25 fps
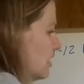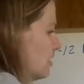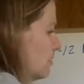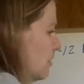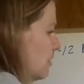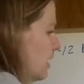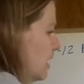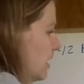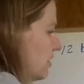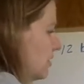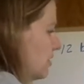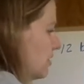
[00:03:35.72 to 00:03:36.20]

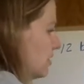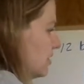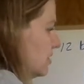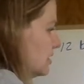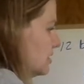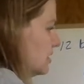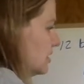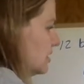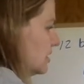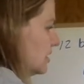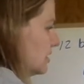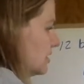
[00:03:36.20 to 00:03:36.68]
my
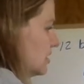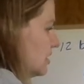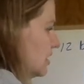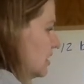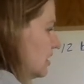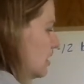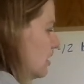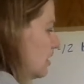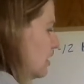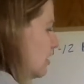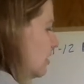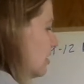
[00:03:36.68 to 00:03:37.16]
36
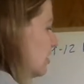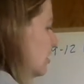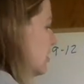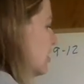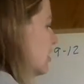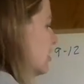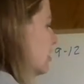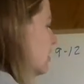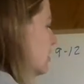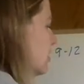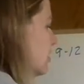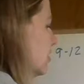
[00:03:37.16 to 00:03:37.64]
here
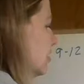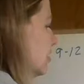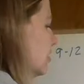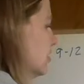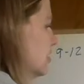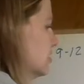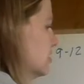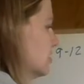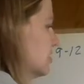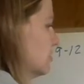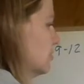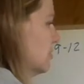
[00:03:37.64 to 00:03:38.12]

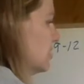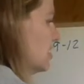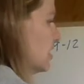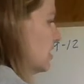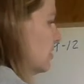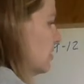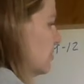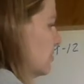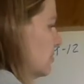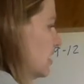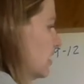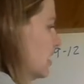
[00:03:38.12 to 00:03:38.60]
to
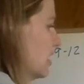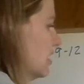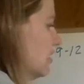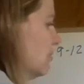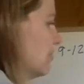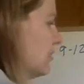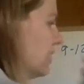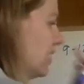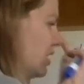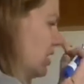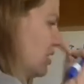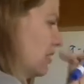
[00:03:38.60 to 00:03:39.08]
manipulate
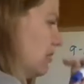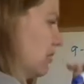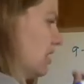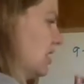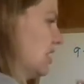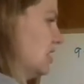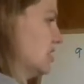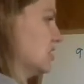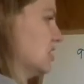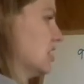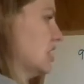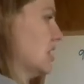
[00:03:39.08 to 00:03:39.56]
my
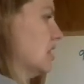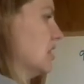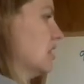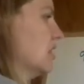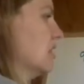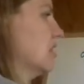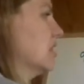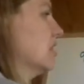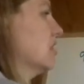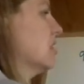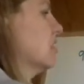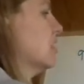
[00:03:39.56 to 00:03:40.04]
equation.
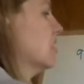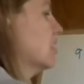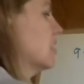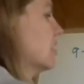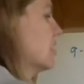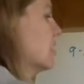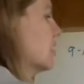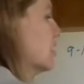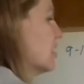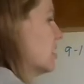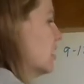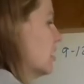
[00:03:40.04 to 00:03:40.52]

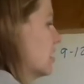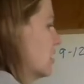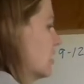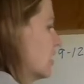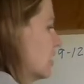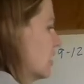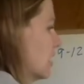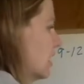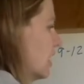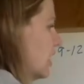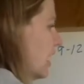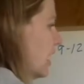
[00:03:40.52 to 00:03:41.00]

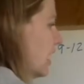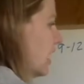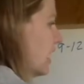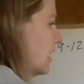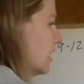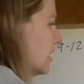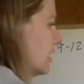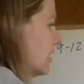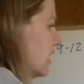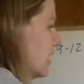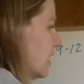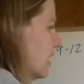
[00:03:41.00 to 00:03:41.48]
And
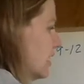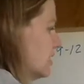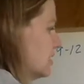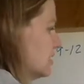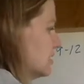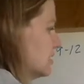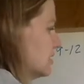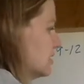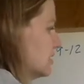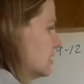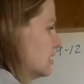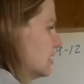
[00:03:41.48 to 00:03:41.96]
I
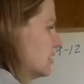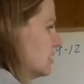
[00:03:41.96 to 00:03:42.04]
get